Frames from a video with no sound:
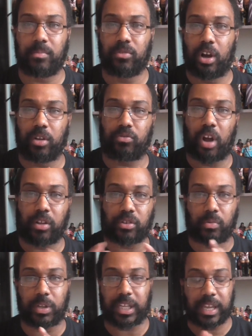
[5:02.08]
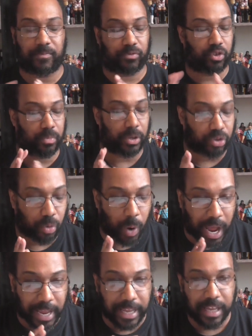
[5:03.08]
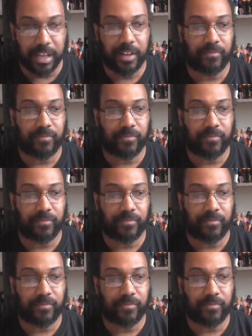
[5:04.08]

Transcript: don't want to give too much away.